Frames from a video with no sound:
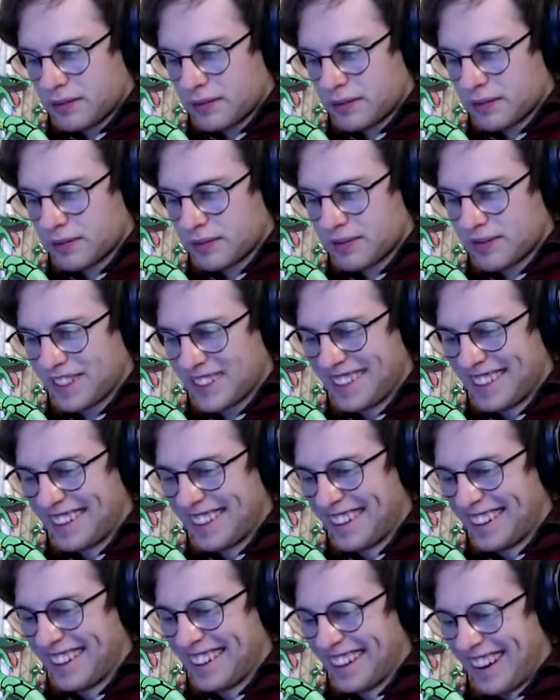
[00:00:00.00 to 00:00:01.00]
I
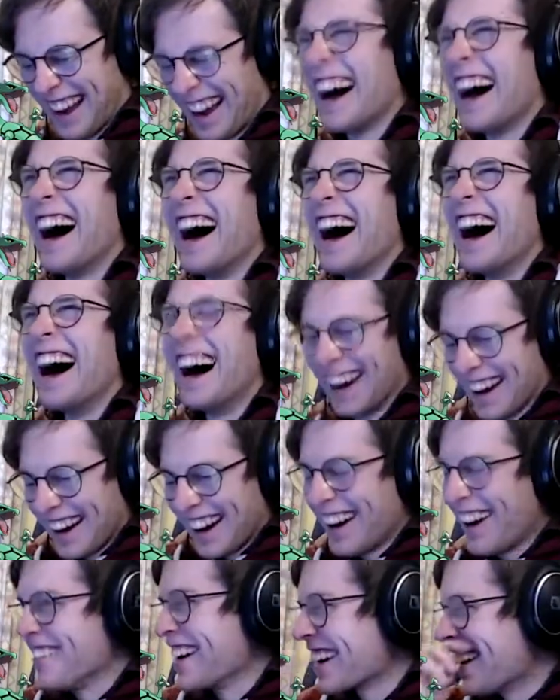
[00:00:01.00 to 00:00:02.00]
decide I can't
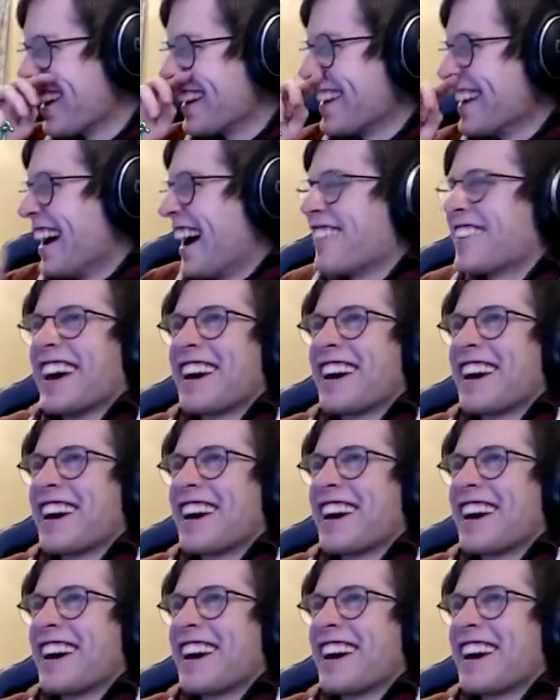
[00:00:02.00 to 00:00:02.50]
switch out.